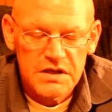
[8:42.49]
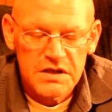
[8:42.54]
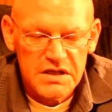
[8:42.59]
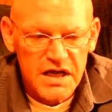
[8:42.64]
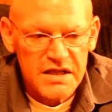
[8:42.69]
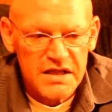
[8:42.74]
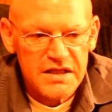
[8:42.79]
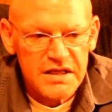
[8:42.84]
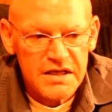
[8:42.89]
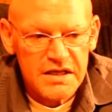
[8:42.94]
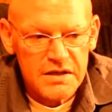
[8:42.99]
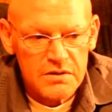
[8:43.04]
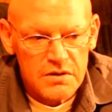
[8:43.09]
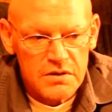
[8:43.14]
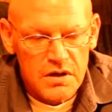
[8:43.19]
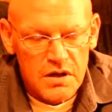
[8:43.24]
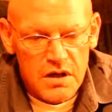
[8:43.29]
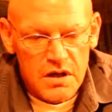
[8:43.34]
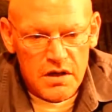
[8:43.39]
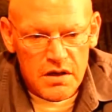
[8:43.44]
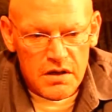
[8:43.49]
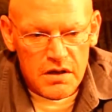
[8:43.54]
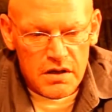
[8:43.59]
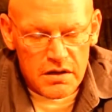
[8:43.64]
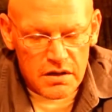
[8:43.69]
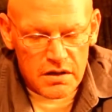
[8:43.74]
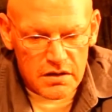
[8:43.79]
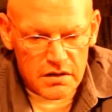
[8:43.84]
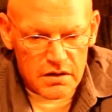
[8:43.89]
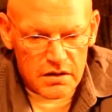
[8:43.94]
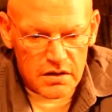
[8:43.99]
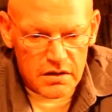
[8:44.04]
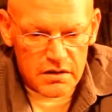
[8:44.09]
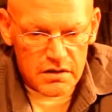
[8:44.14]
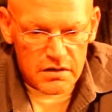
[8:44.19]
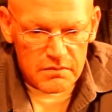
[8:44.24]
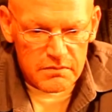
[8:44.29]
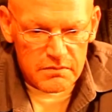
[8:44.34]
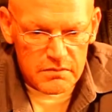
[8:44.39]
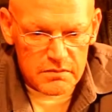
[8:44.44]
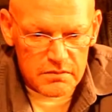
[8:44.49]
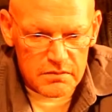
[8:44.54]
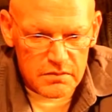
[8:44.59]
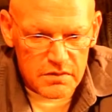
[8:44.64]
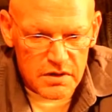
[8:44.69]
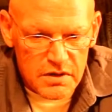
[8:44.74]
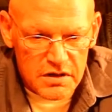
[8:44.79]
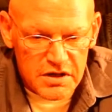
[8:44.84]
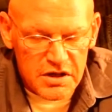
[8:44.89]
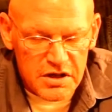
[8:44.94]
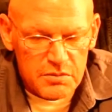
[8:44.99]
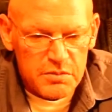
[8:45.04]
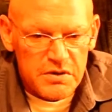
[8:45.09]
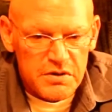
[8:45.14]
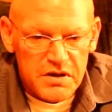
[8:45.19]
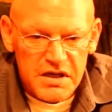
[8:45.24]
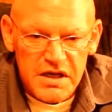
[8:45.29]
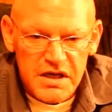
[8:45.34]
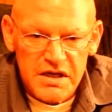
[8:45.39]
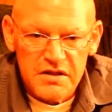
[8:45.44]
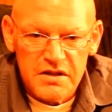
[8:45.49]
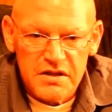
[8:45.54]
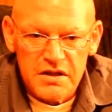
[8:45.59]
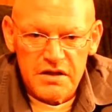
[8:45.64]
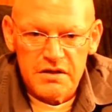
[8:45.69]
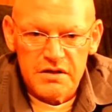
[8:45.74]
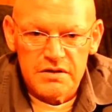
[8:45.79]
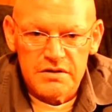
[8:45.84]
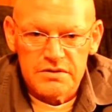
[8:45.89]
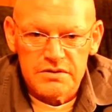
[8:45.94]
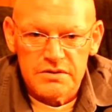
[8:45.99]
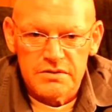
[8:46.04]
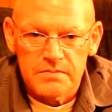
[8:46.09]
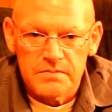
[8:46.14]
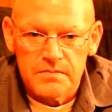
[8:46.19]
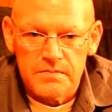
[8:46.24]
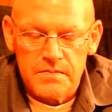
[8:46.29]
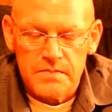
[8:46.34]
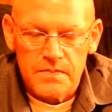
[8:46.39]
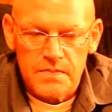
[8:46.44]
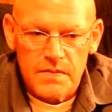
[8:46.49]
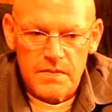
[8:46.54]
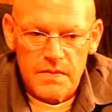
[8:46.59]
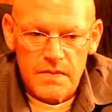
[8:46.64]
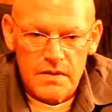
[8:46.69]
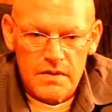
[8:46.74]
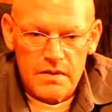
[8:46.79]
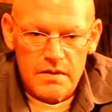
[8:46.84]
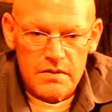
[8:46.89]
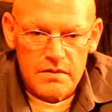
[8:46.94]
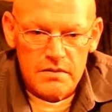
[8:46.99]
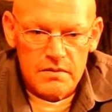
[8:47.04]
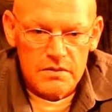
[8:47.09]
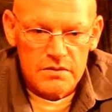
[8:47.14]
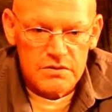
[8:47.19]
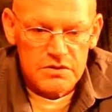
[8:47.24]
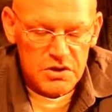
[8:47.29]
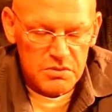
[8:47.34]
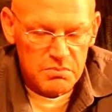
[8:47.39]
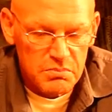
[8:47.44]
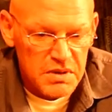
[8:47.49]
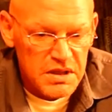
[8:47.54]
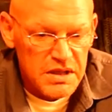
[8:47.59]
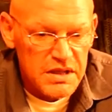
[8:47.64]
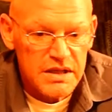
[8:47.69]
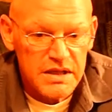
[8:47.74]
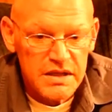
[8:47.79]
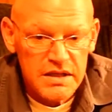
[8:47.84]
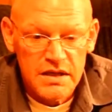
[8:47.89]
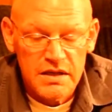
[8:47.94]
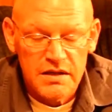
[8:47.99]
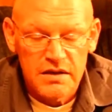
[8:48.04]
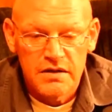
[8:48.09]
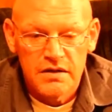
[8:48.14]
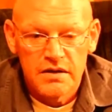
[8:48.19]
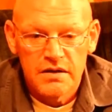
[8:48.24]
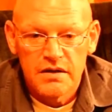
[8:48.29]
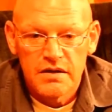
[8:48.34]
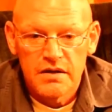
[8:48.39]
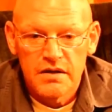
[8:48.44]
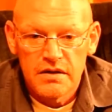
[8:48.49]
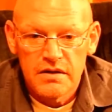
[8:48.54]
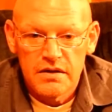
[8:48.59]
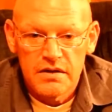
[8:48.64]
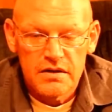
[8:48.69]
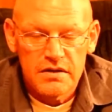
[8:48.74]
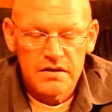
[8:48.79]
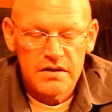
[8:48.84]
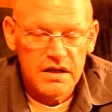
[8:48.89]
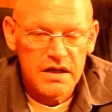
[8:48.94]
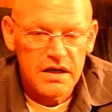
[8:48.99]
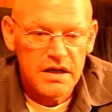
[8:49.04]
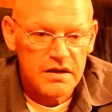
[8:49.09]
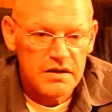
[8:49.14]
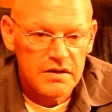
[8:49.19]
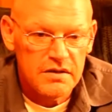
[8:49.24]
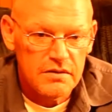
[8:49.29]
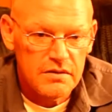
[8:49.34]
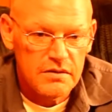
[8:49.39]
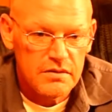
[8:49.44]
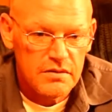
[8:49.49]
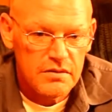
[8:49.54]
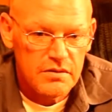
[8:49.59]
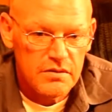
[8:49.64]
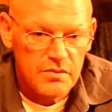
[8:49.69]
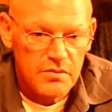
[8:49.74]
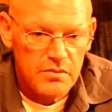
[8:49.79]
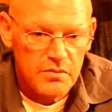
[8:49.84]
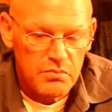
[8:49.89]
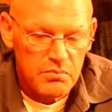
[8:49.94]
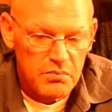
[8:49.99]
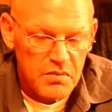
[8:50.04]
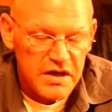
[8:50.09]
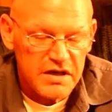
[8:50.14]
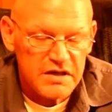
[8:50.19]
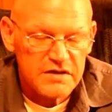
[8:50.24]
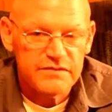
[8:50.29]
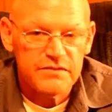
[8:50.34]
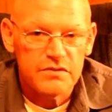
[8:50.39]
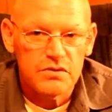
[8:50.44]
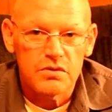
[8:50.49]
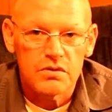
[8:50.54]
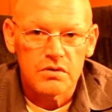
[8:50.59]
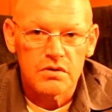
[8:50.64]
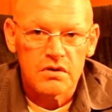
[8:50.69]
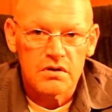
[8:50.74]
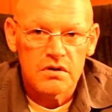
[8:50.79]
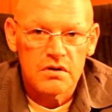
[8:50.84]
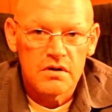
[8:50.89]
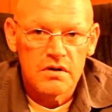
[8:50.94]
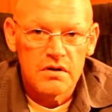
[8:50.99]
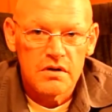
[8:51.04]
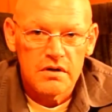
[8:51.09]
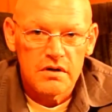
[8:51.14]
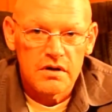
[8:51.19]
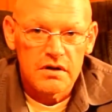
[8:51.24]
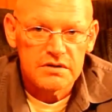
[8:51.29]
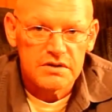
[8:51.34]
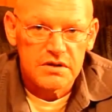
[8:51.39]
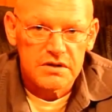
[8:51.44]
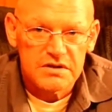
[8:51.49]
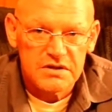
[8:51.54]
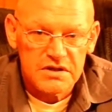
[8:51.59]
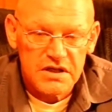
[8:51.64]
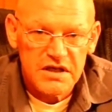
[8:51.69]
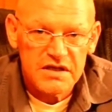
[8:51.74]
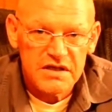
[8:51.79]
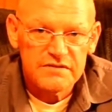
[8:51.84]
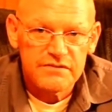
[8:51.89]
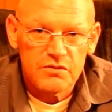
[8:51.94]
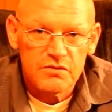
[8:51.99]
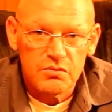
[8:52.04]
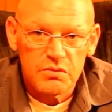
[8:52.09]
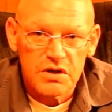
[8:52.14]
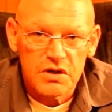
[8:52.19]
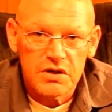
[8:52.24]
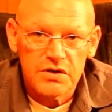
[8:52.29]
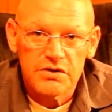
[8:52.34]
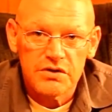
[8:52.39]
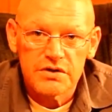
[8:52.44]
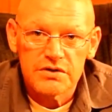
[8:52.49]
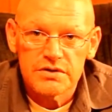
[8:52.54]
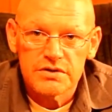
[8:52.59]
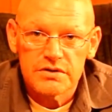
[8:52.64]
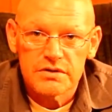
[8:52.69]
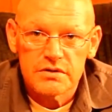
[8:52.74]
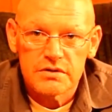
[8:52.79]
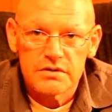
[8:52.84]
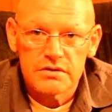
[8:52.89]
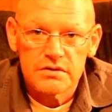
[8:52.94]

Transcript: And I think a couple of key things to me that makes for a successful marriage